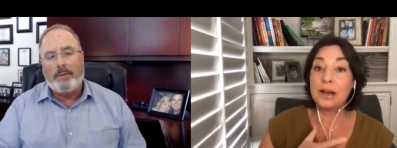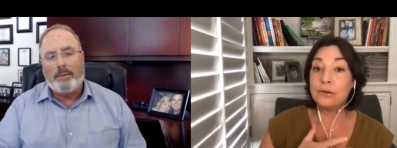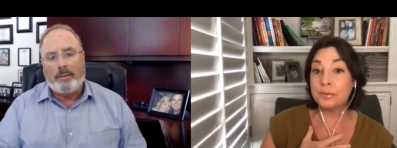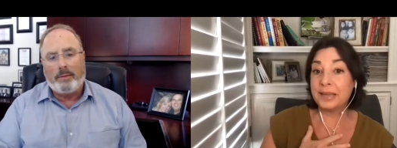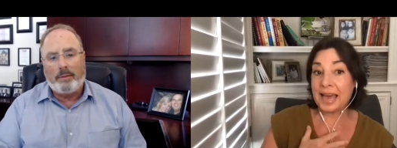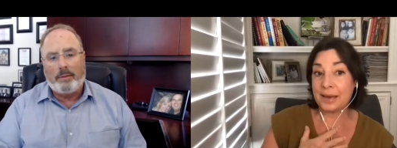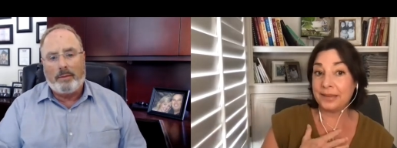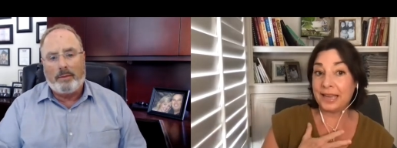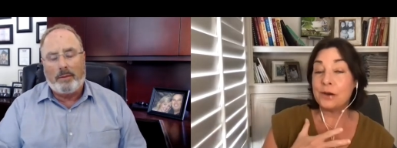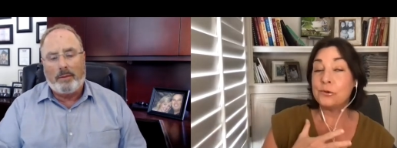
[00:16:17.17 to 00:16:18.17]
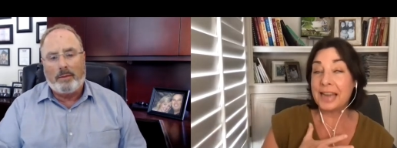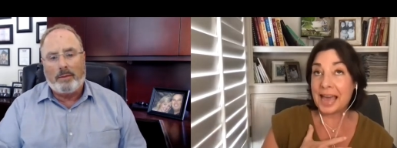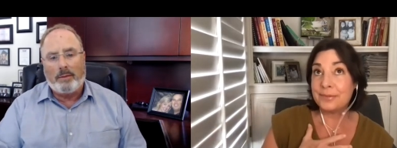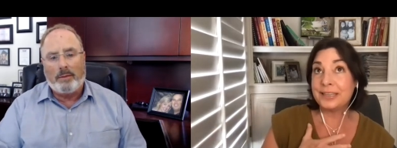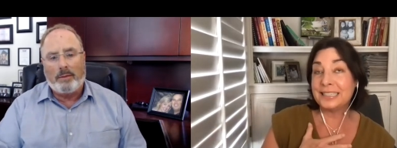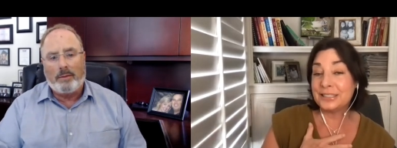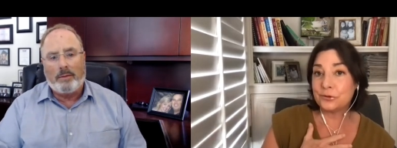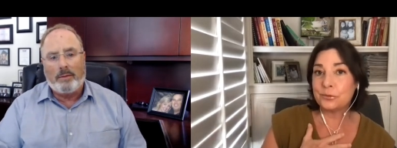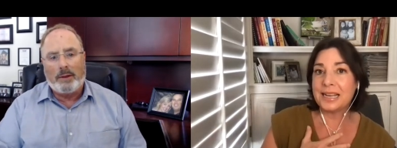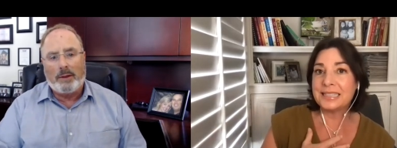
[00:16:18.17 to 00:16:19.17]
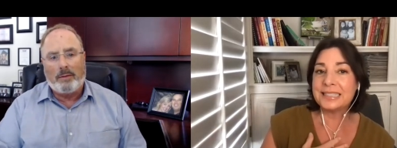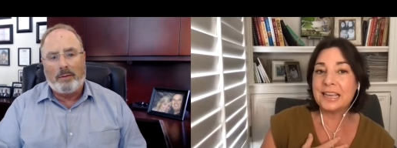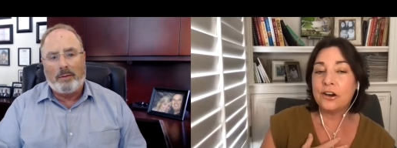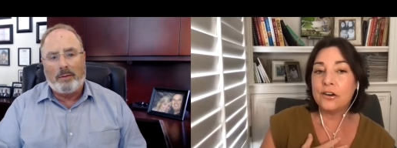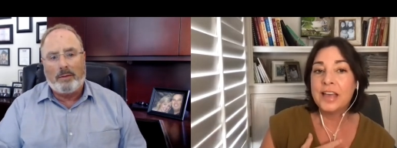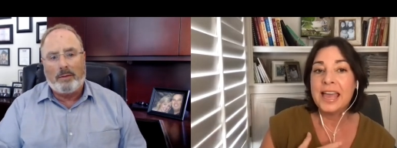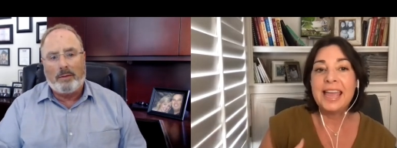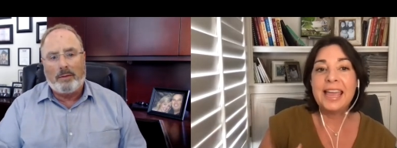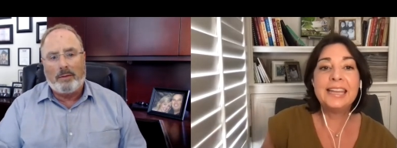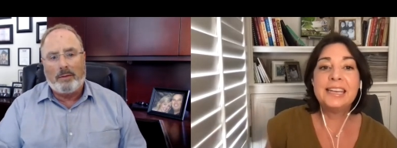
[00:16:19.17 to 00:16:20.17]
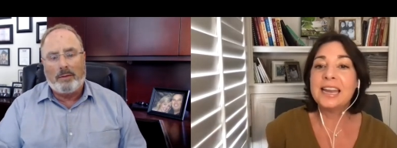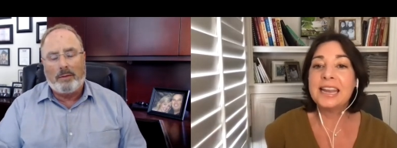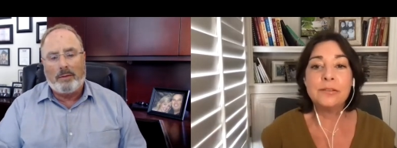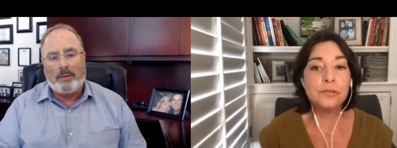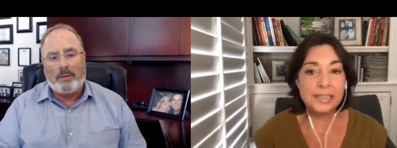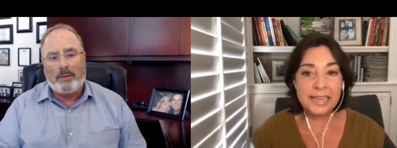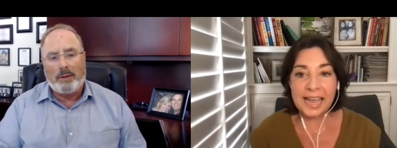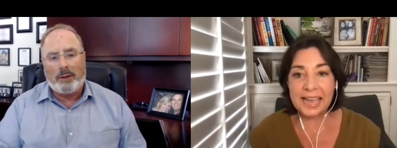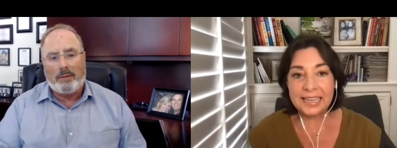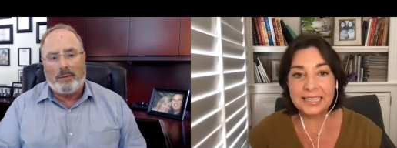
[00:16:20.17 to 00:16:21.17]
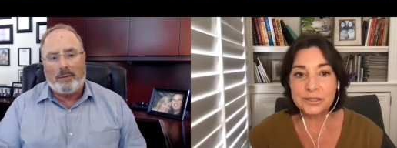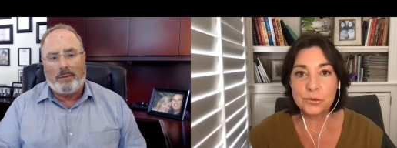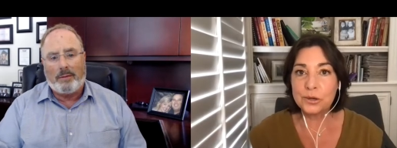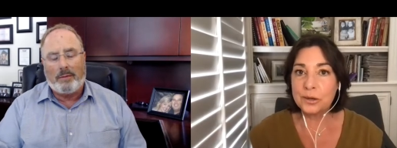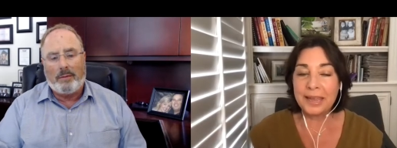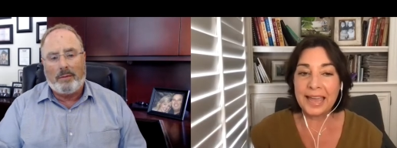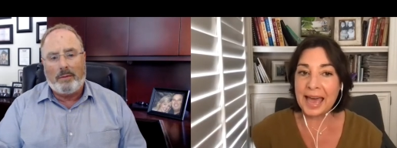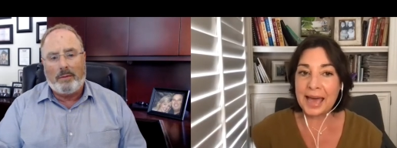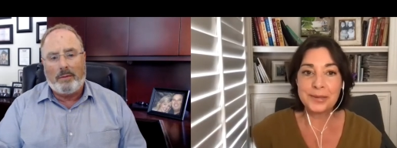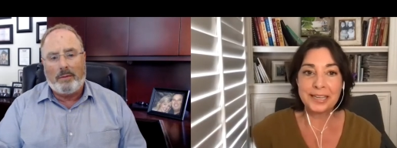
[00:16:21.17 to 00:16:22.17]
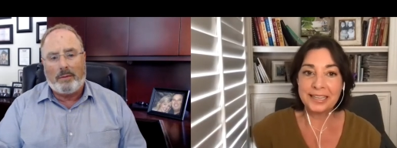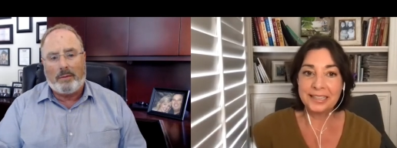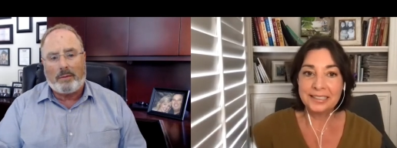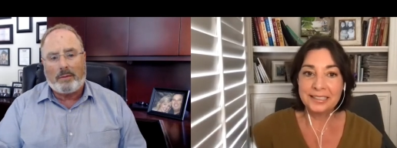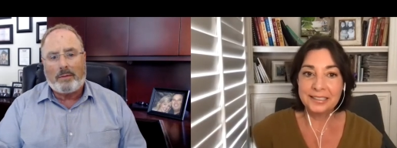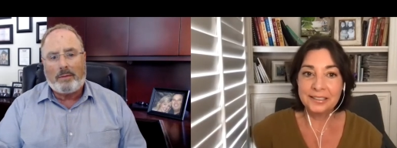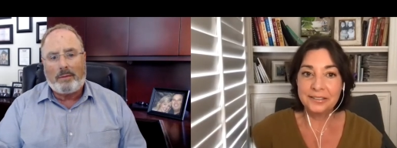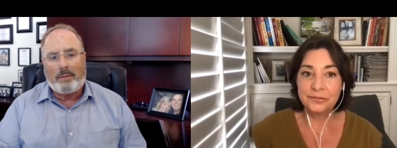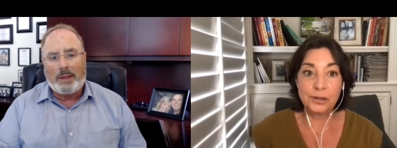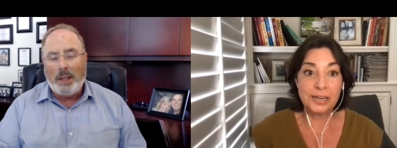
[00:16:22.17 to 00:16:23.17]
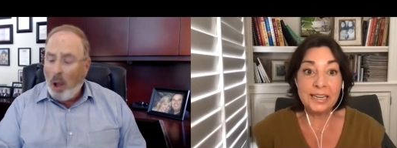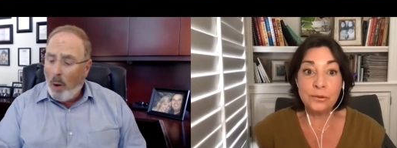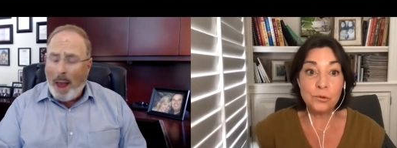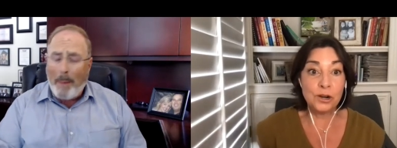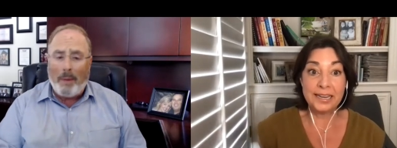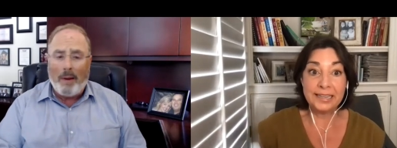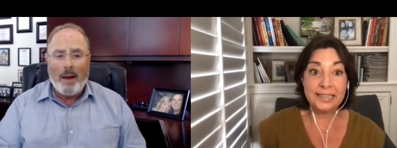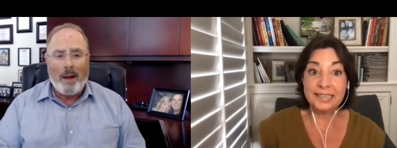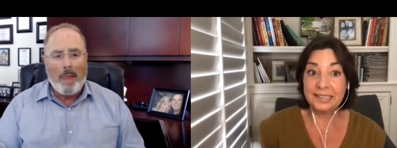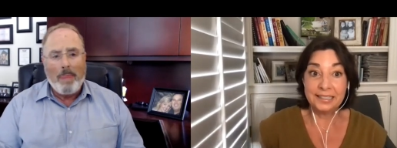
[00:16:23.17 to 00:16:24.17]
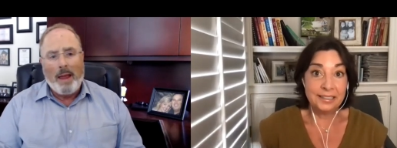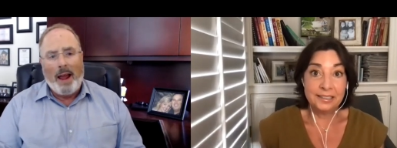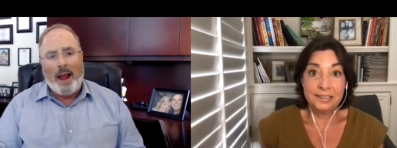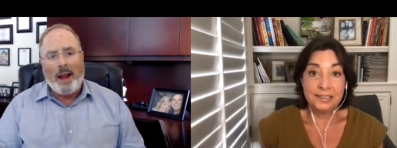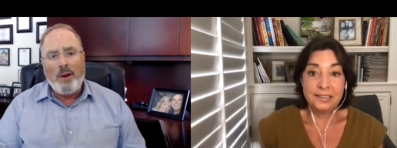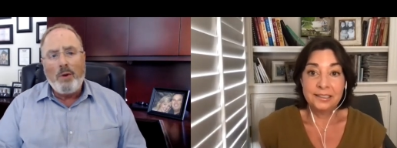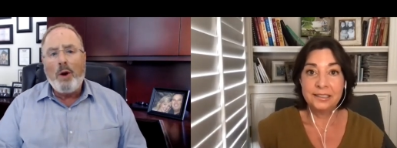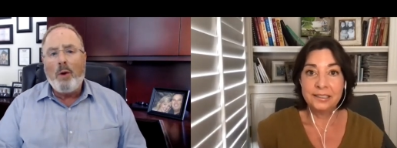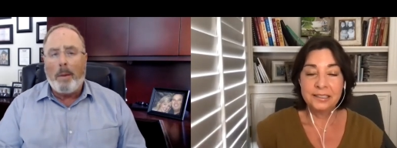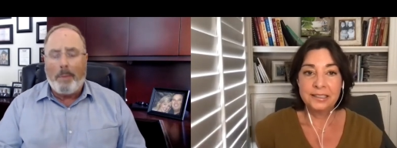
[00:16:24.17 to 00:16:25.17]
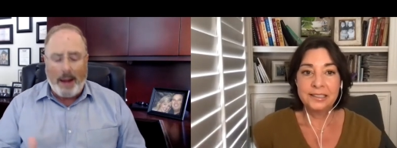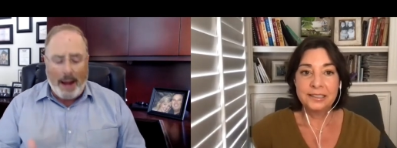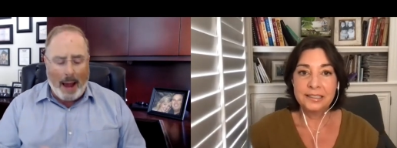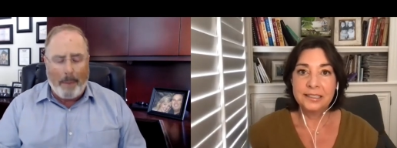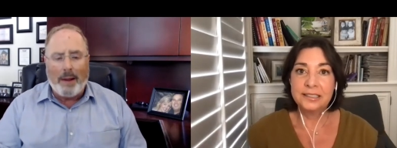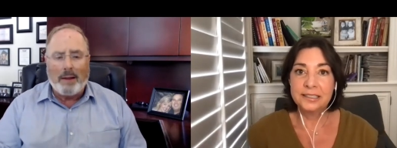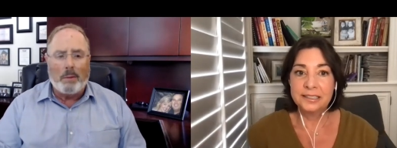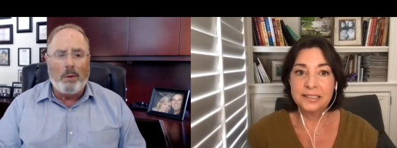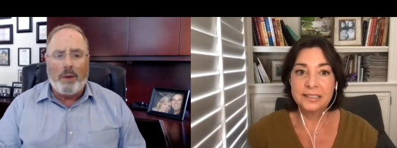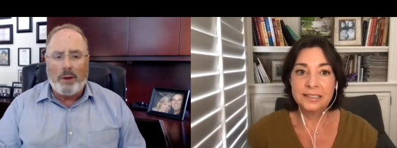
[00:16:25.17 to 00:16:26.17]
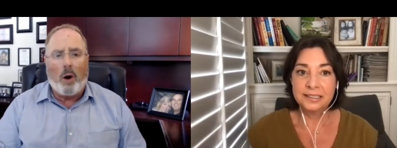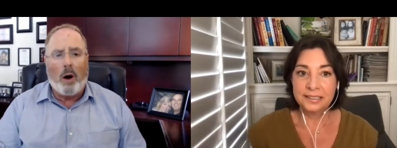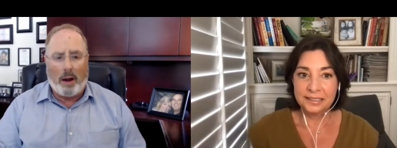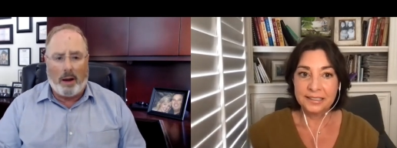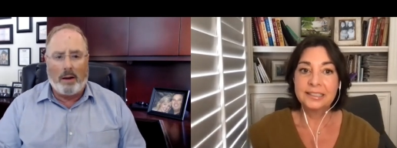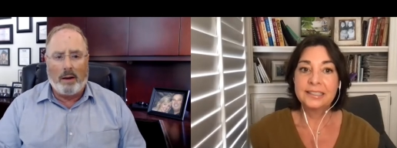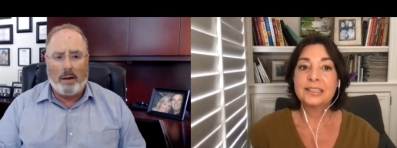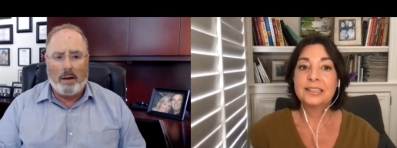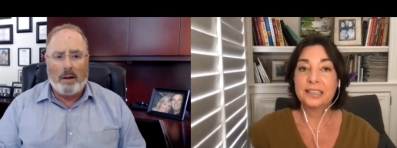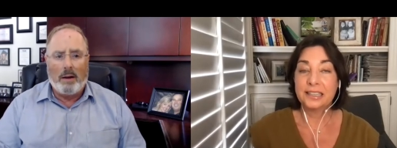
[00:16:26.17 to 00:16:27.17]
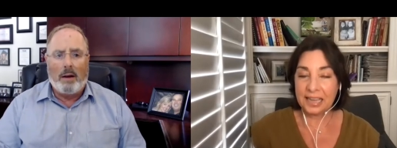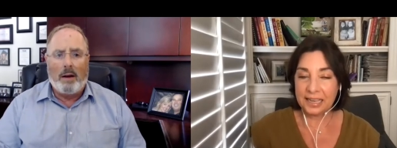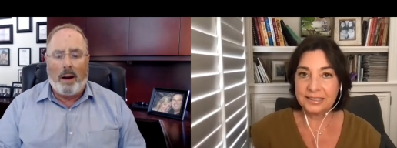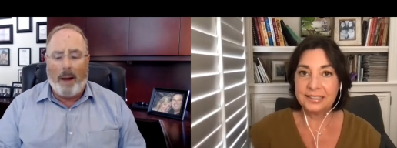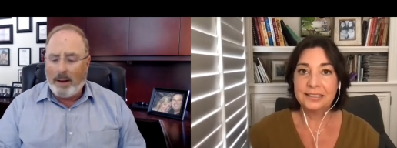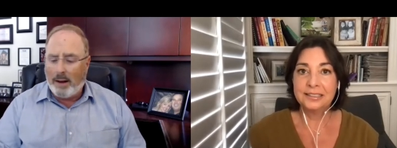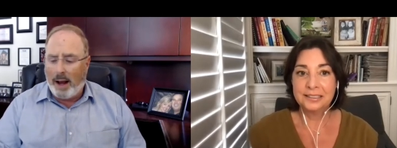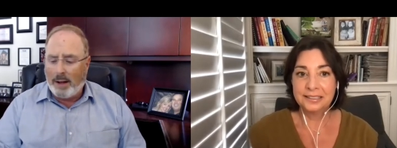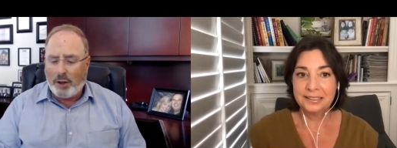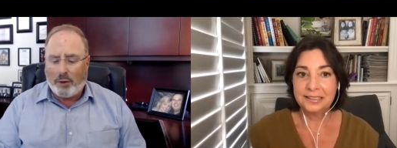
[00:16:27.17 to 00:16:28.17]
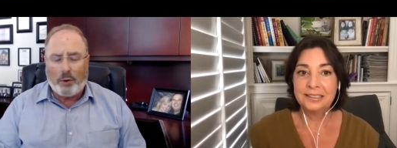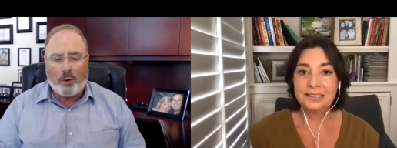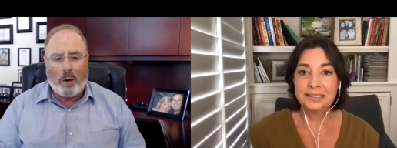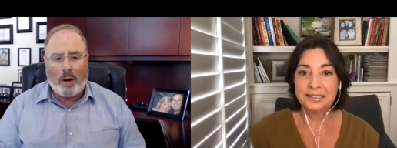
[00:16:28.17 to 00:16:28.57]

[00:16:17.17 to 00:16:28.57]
Speaker 1: I want to be happy. I want happiness for myself and not every day is going to be happy
Speaker 2: for anyone. And you know that being happy is a moving target. Yes. Uh, I just was talking to